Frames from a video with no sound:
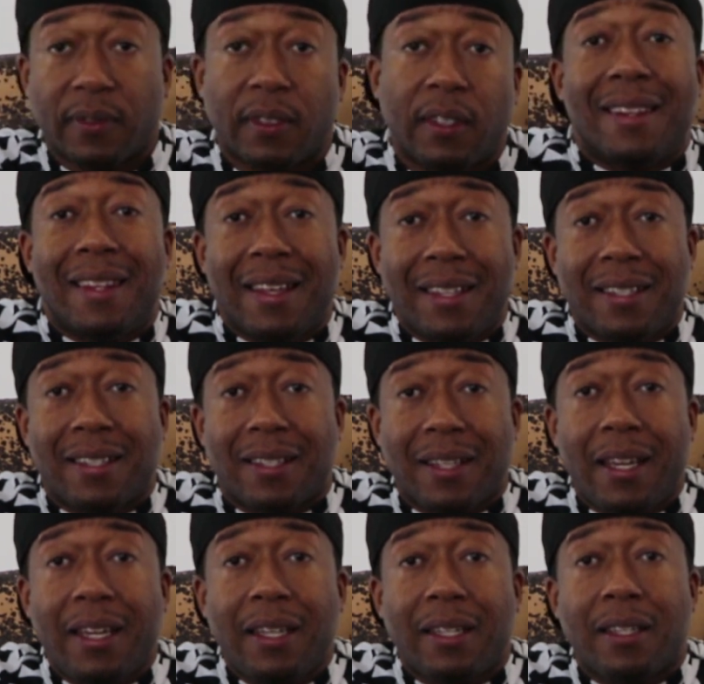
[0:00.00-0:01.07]
This
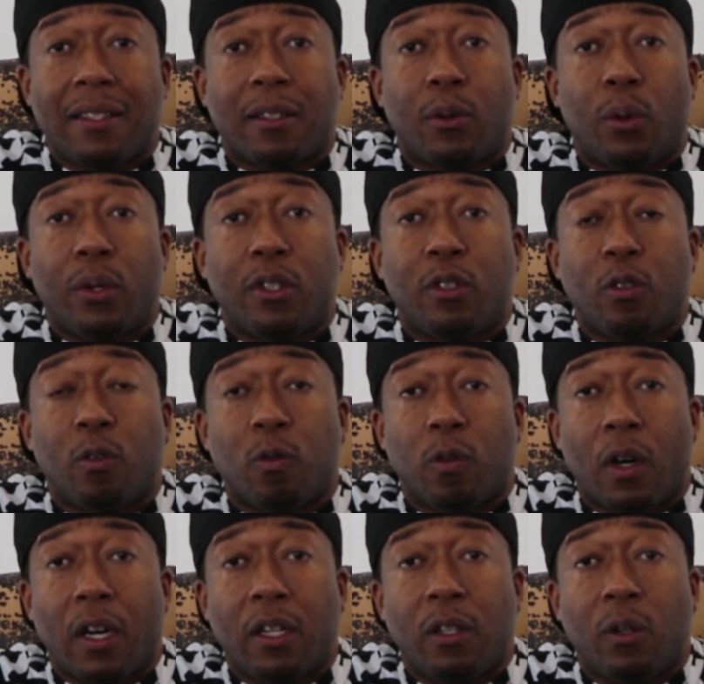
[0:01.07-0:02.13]
Slate is going to
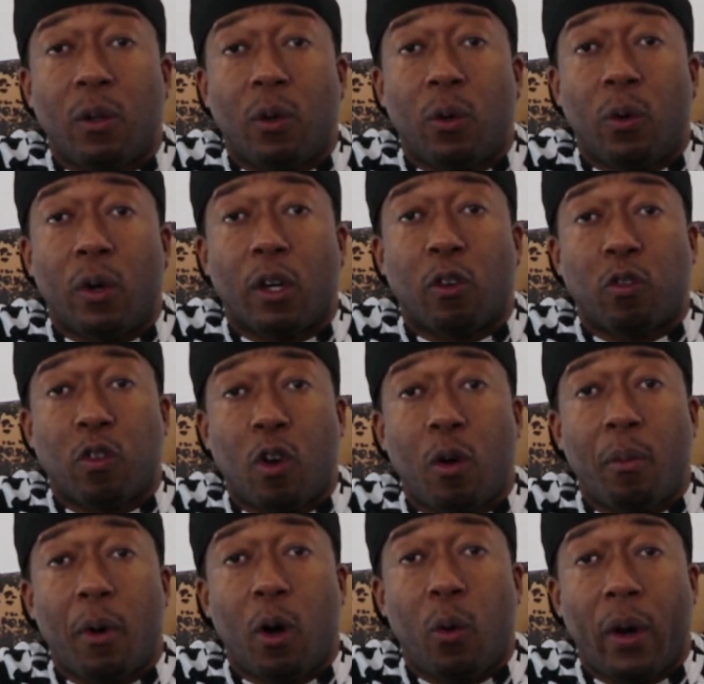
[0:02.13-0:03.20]
run on
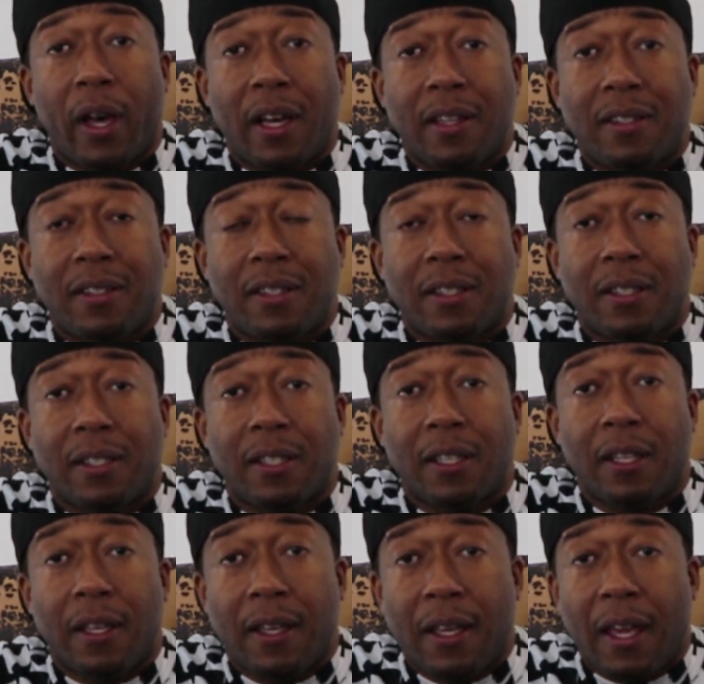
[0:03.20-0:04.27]
Chrome OS.
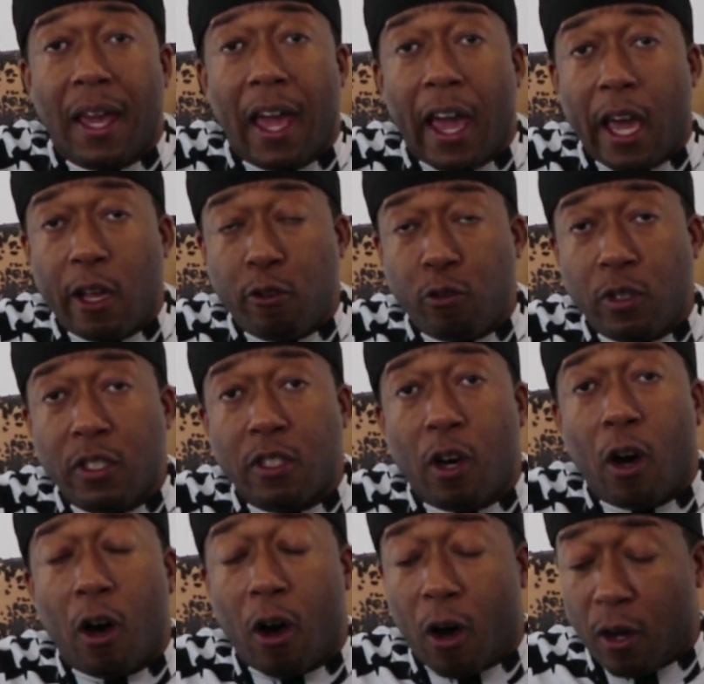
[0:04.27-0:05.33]
Android's
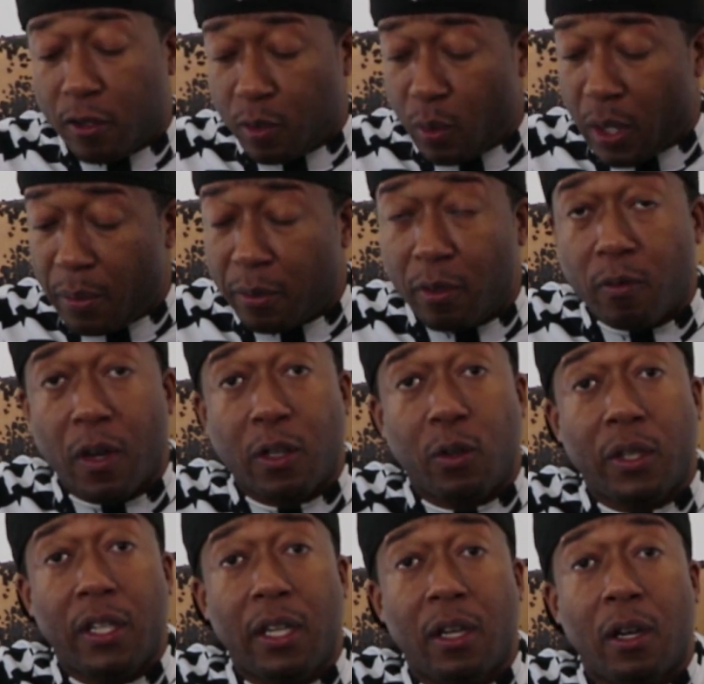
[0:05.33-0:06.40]
also able to run
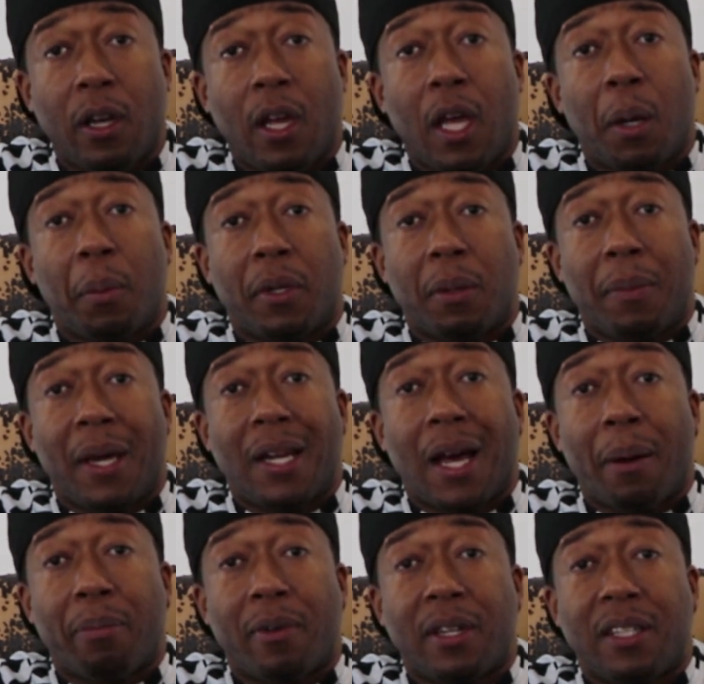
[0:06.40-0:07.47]
on here, but the main
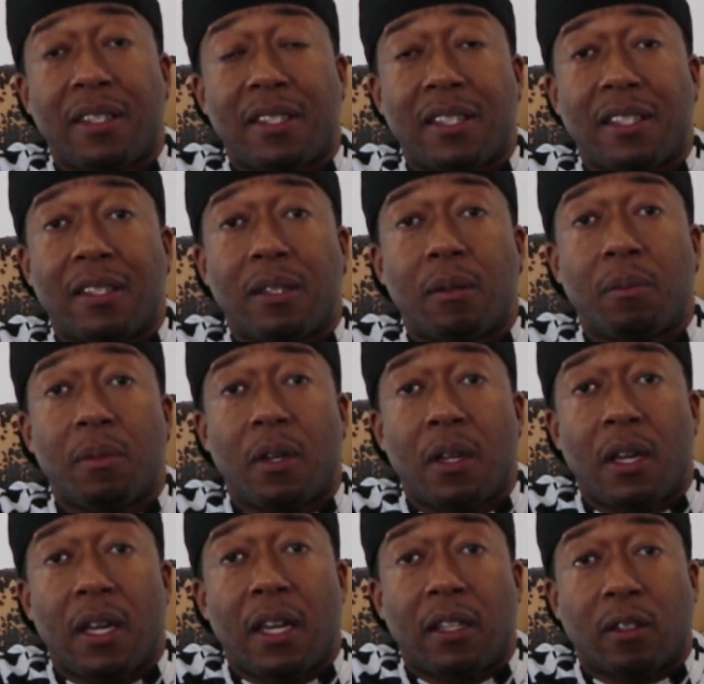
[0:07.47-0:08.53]
operating system
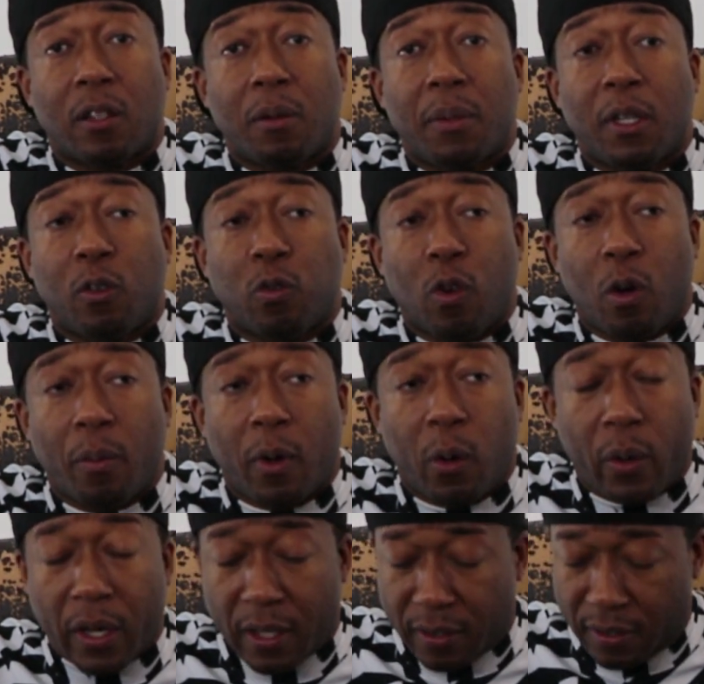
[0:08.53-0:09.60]
is going to be Chrome
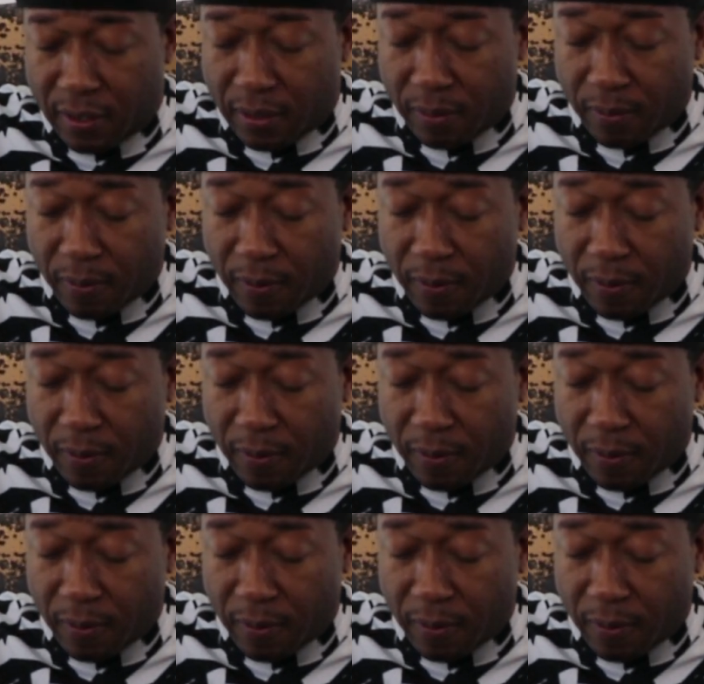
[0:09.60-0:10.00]
OS.